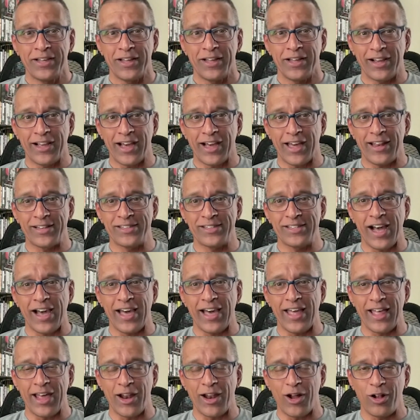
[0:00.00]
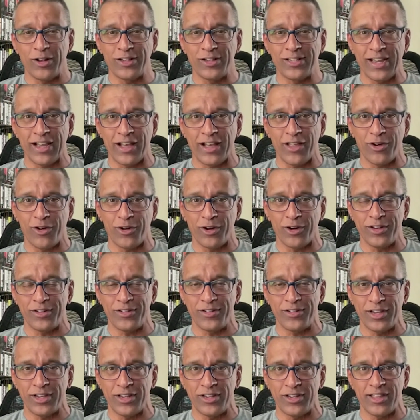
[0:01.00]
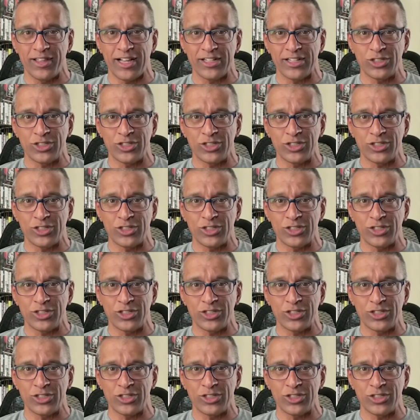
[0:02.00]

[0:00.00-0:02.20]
I kind of tie that all together into that